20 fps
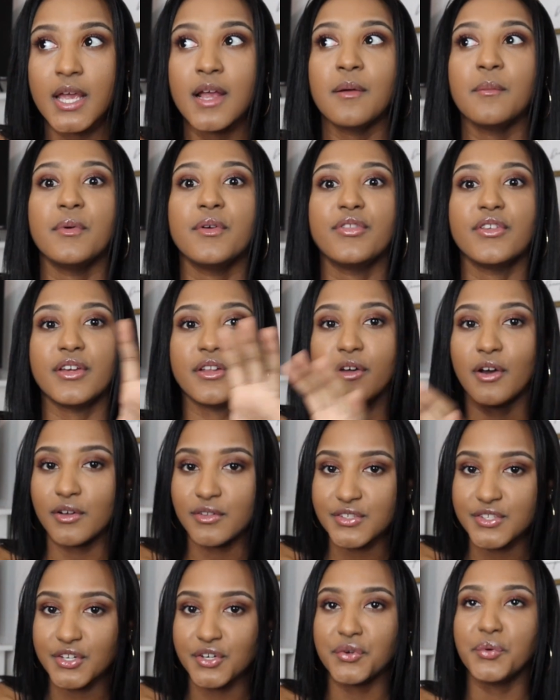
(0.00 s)
but then
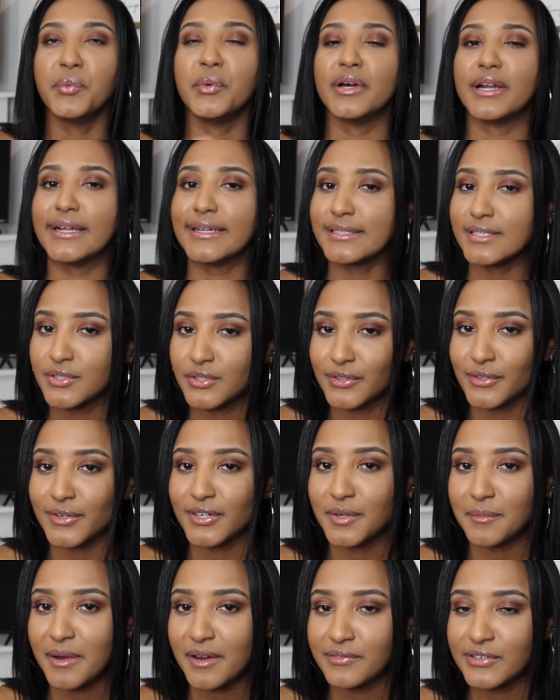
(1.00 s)
also what I still
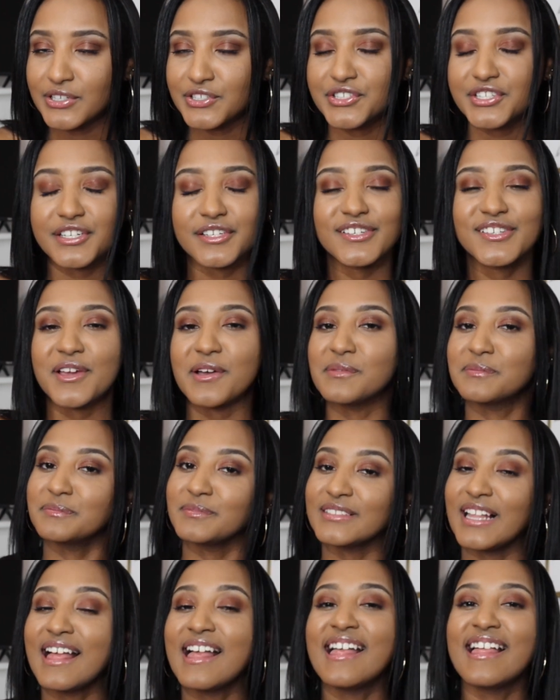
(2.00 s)
learned in my first year. So
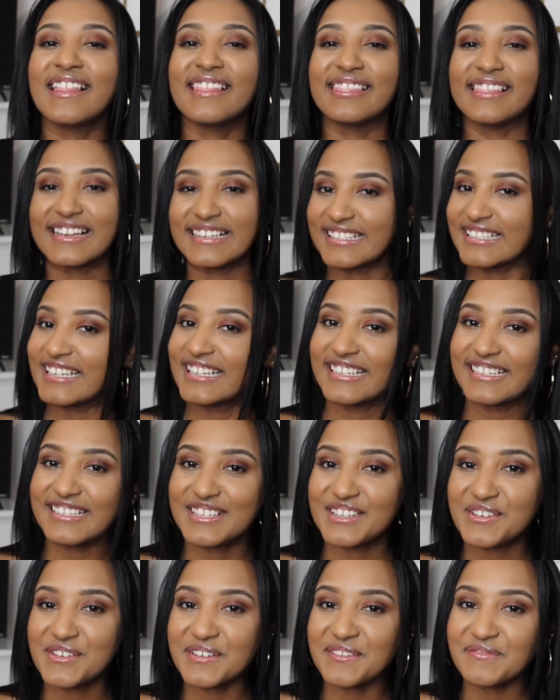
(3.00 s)
let's get
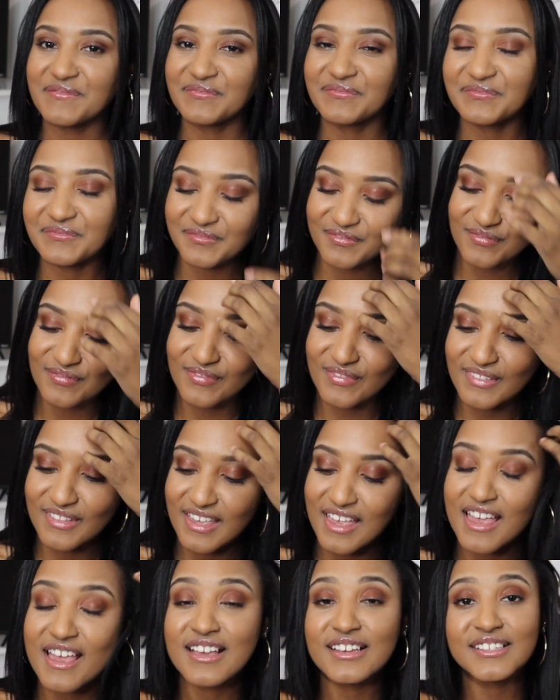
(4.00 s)
into it.
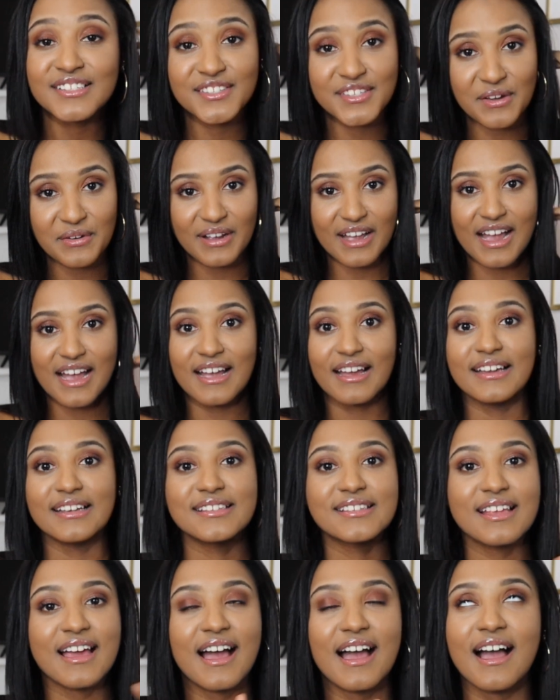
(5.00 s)
So
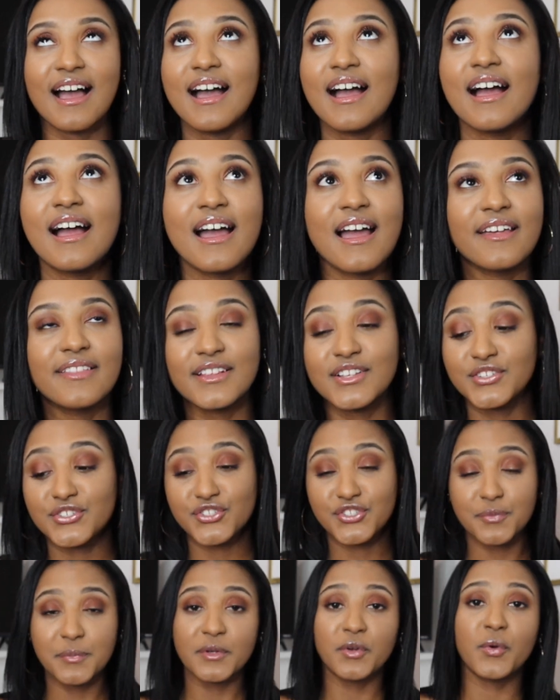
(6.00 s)
guys, these are
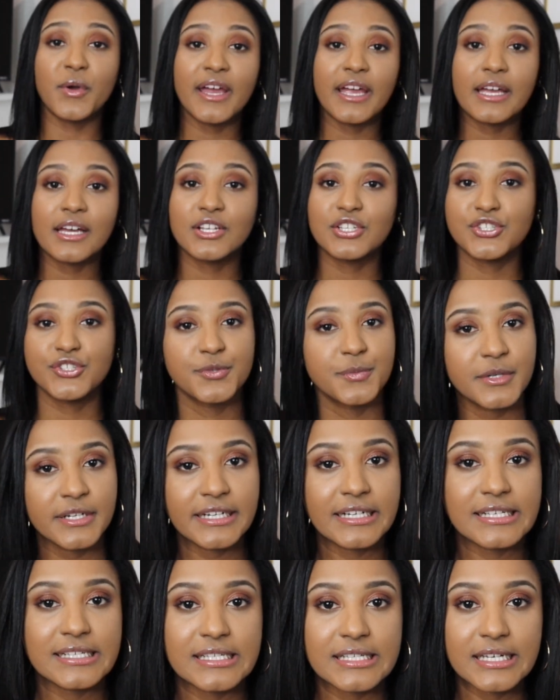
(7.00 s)
super quick, super
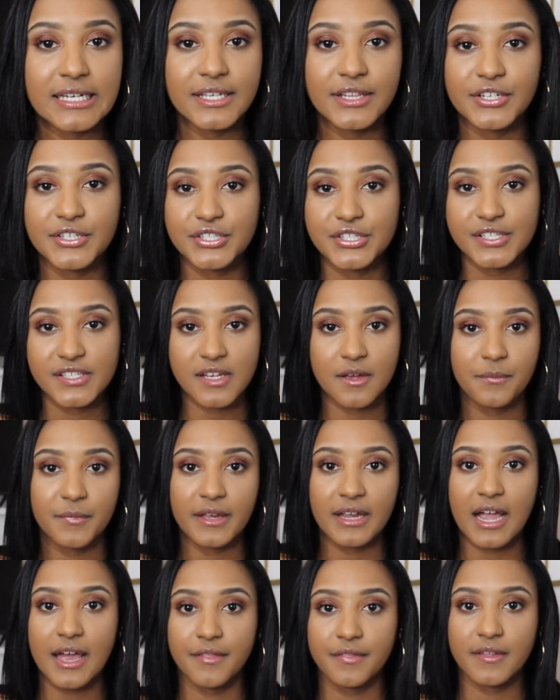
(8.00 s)
easy. They're just
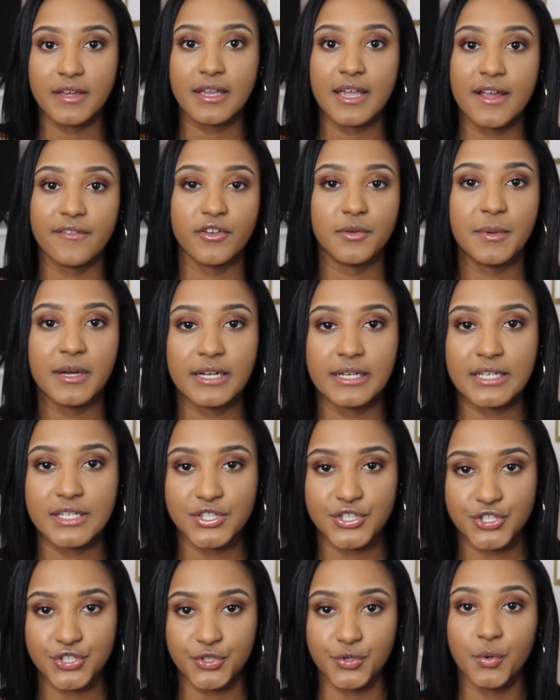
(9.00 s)
something I think everybody
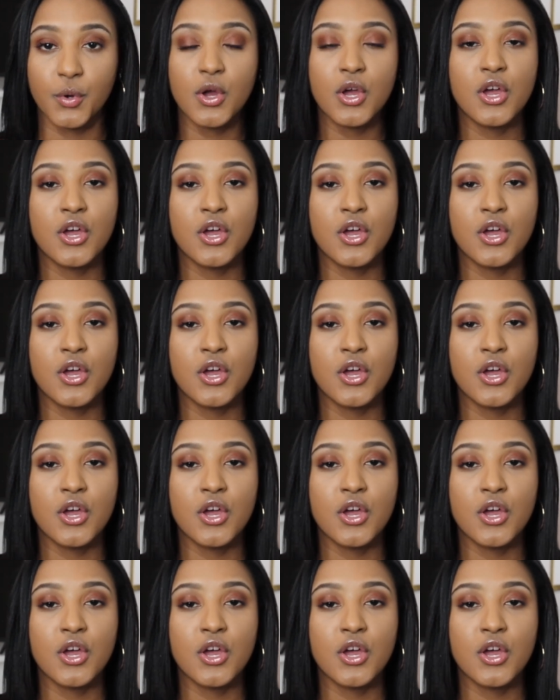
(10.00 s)
needs to